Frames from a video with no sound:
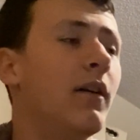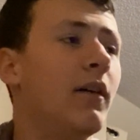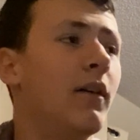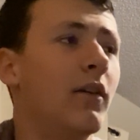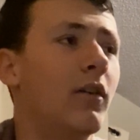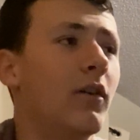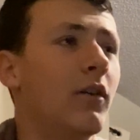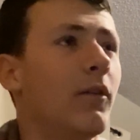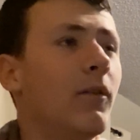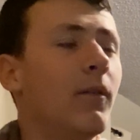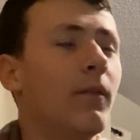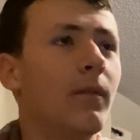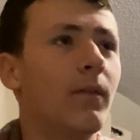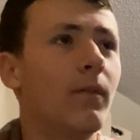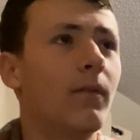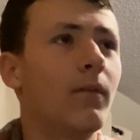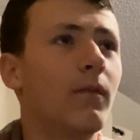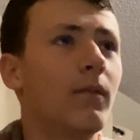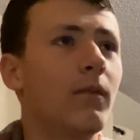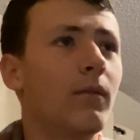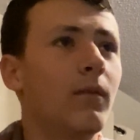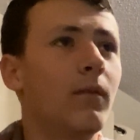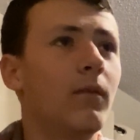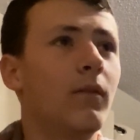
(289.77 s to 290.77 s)
or
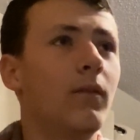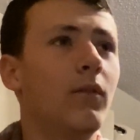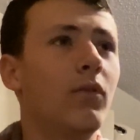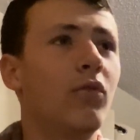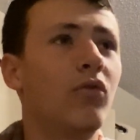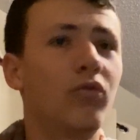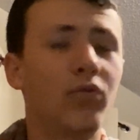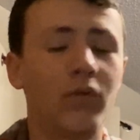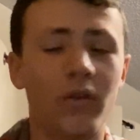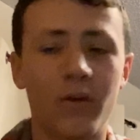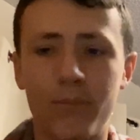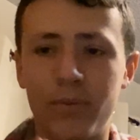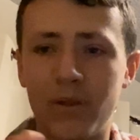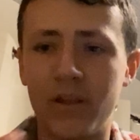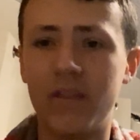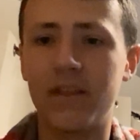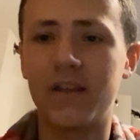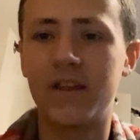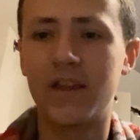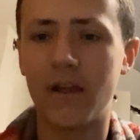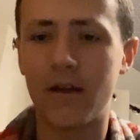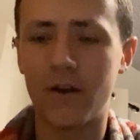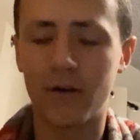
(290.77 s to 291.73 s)
you just want to play the game,